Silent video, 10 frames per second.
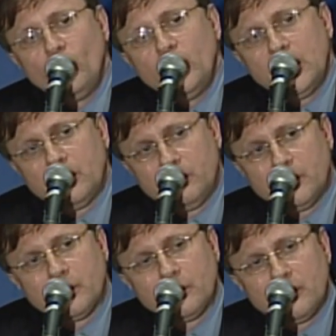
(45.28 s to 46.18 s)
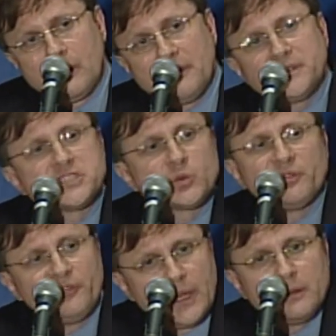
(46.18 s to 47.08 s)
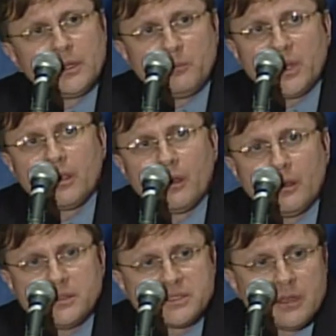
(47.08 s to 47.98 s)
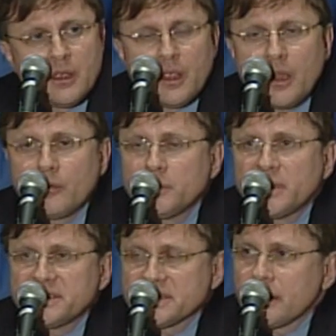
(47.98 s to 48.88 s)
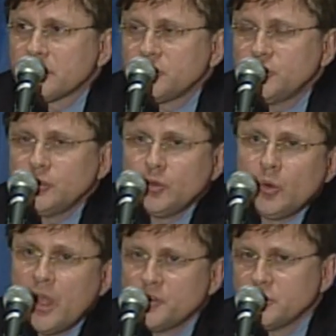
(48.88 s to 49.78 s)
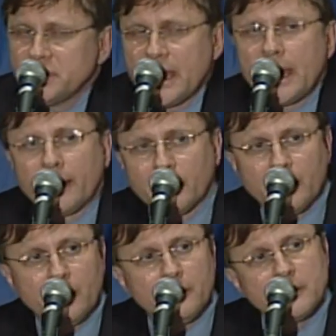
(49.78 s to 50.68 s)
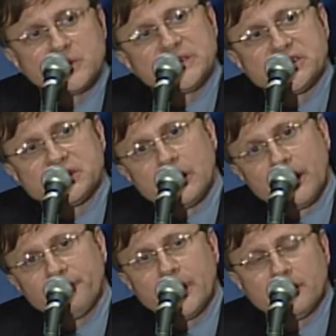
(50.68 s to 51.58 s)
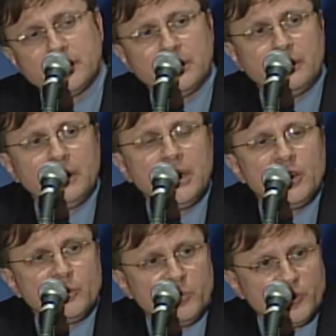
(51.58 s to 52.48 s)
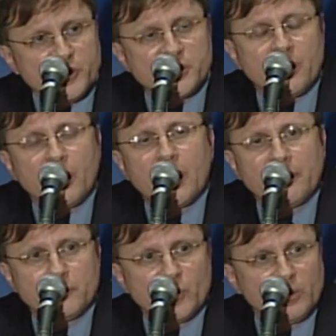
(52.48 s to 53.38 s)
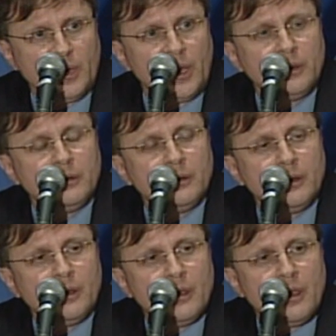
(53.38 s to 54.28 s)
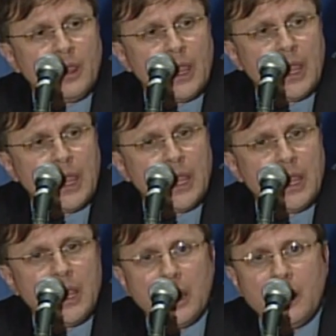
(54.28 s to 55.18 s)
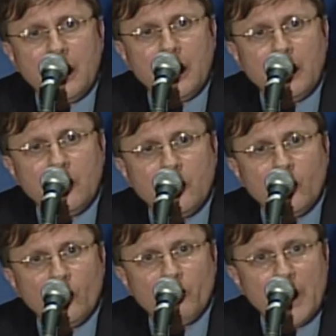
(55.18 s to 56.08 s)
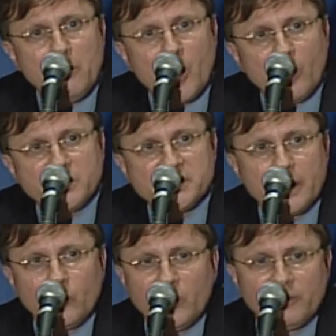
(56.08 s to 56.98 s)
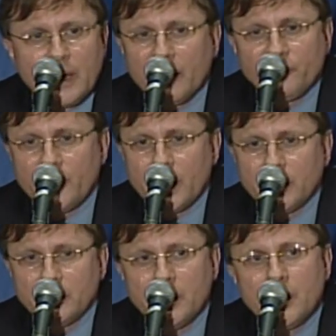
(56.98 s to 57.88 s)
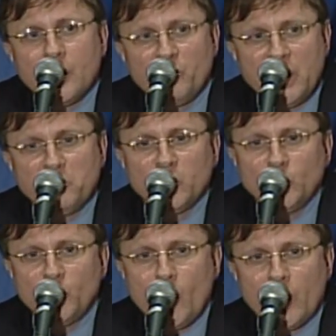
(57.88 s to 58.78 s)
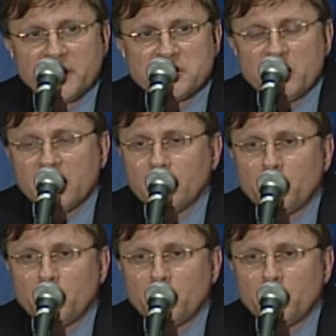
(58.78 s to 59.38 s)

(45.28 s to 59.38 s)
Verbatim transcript: It, their, their efforts were failing because everybody sounded too Teutonic. And there was, I found in the Bundesarchiv in Berlin, a memo saying we've got to find people who know how to speak in,